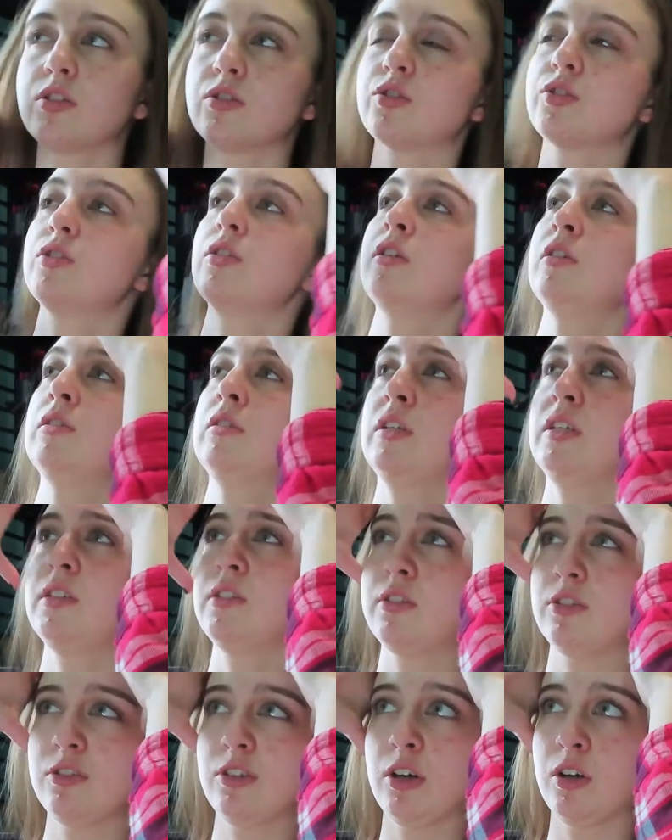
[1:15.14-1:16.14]
So
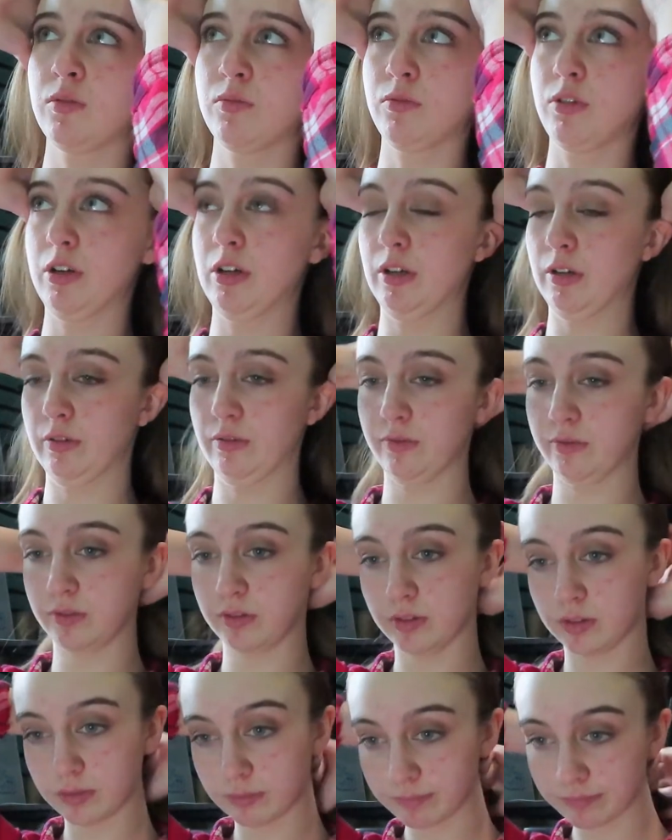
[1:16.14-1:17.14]
let's start
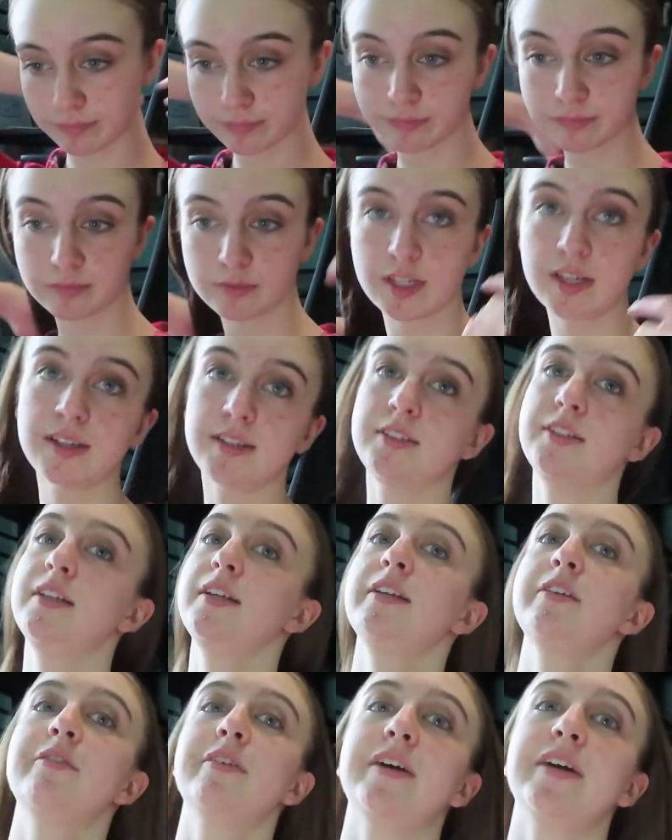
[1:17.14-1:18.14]
with
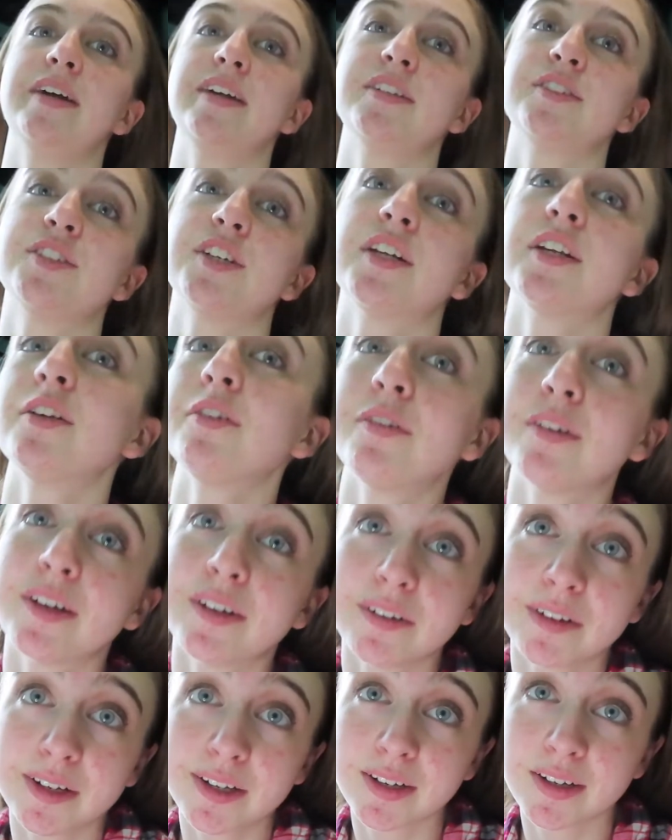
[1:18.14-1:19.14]
January.
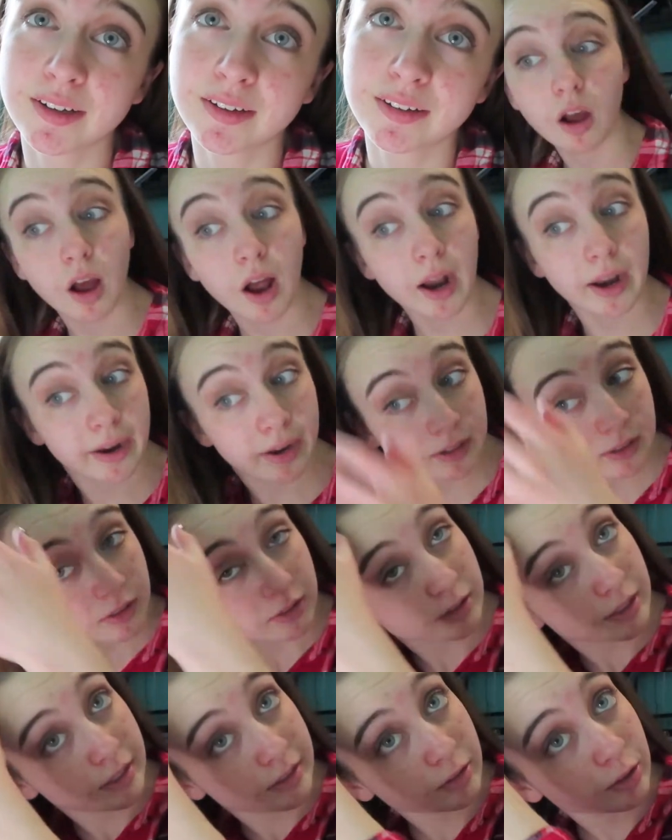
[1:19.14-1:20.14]
January, I had a
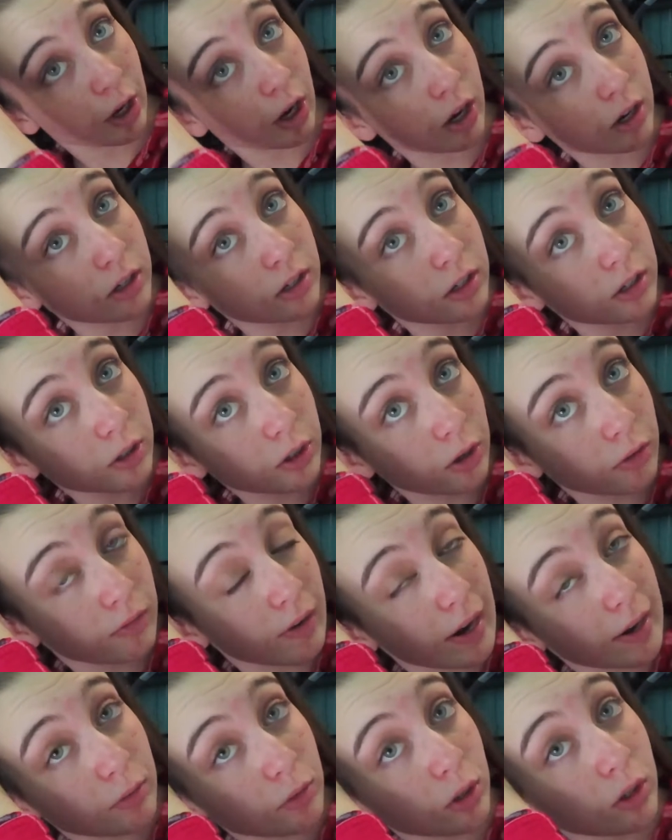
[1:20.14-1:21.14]
TikTok go
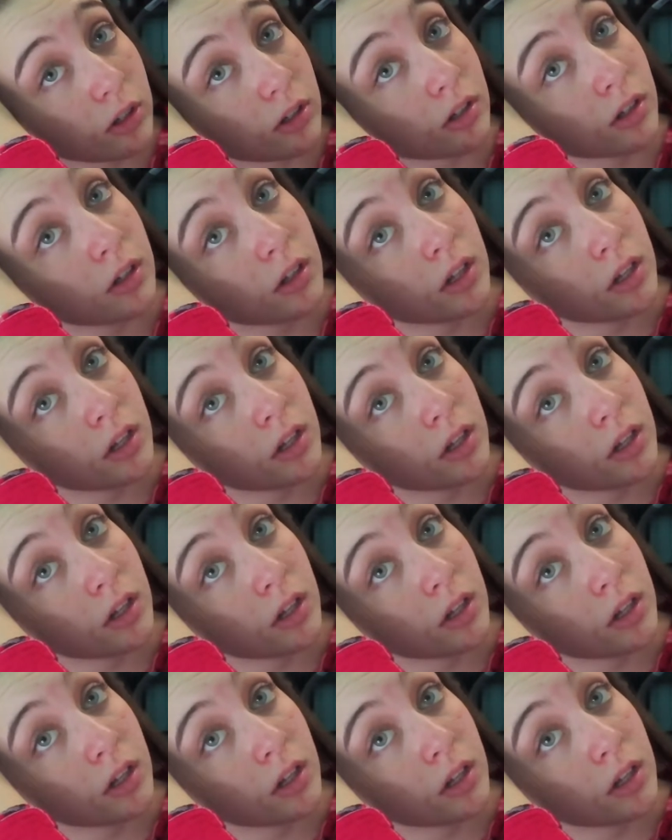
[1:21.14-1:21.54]
viral,